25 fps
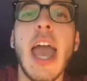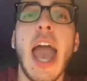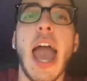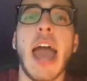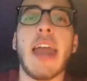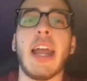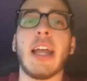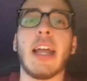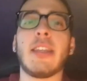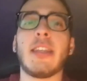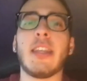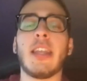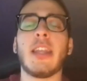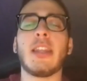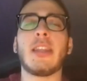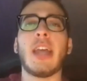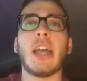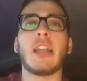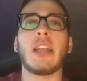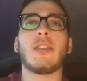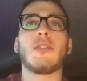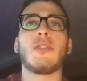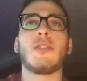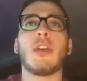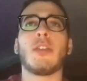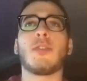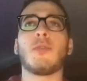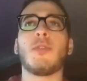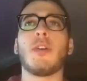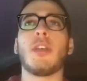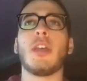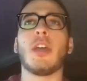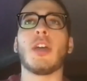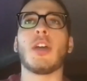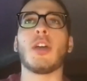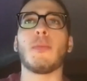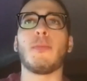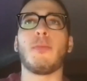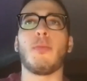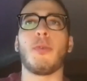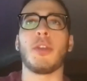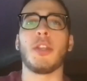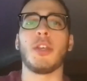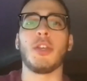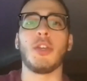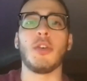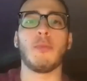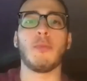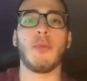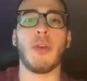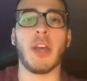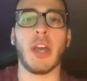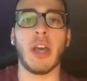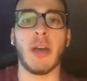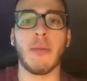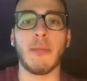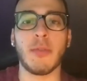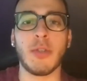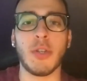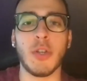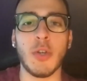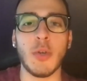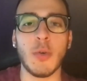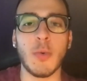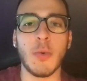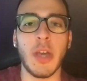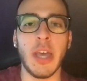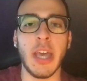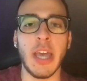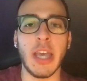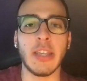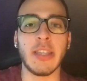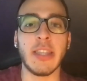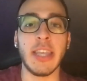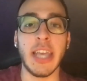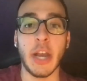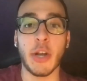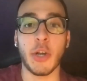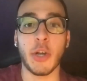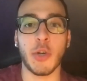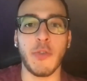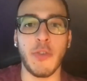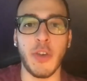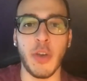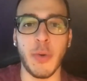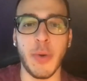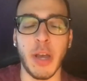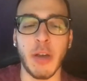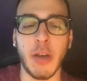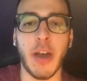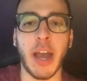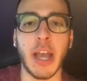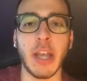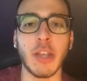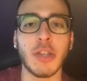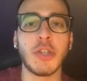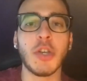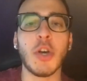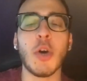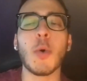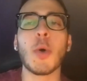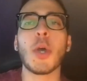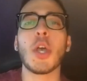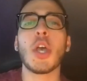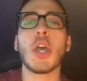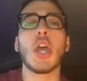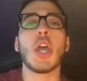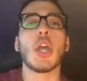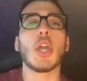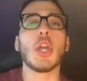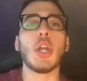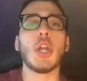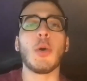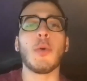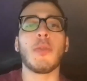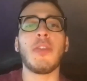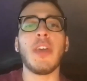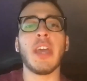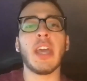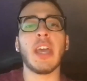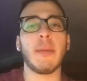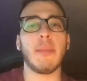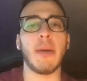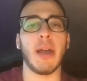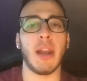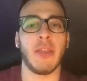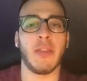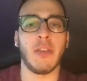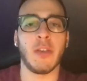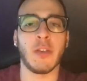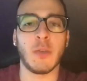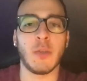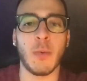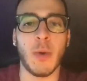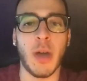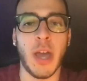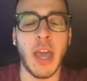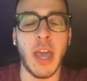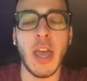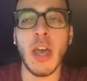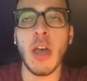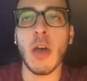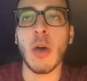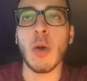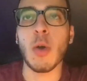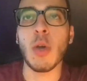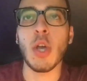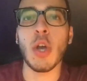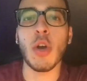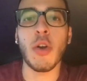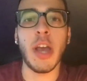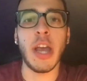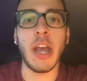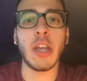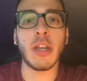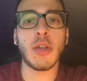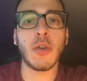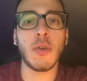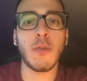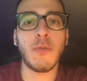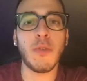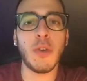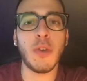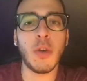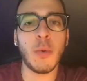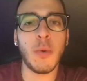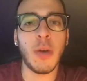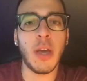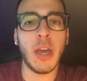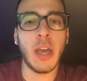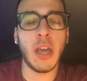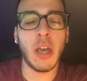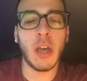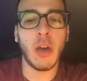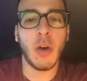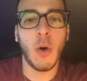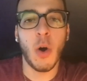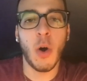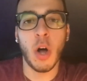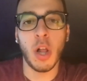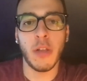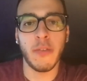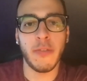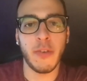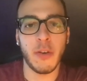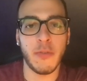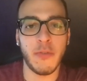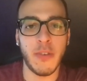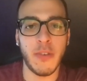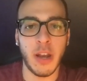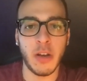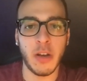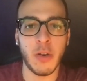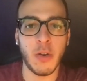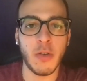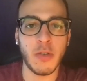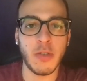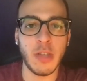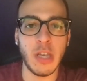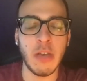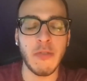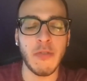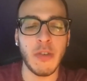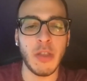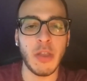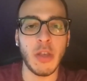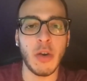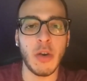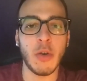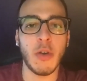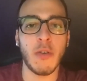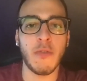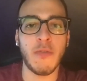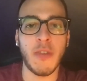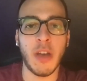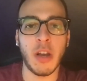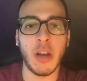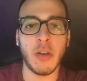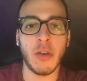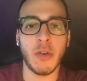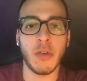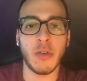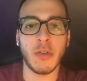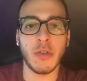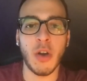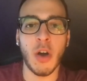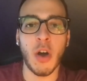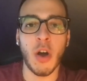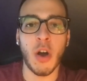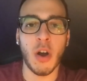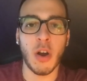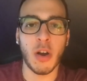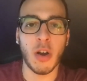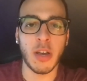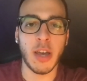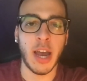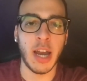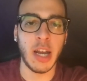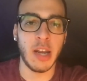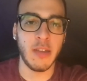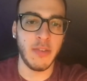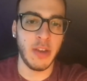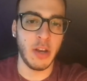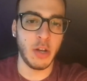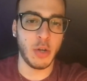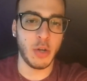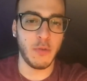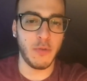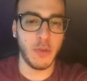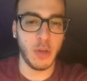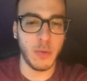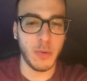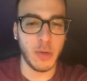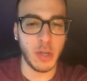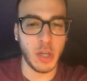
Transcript: And that's really a good point that you bring up too, is the interviewing, right? So, you know, think about it this way. you're interviewing all of your vendors, even though your vendors are kind of interviewing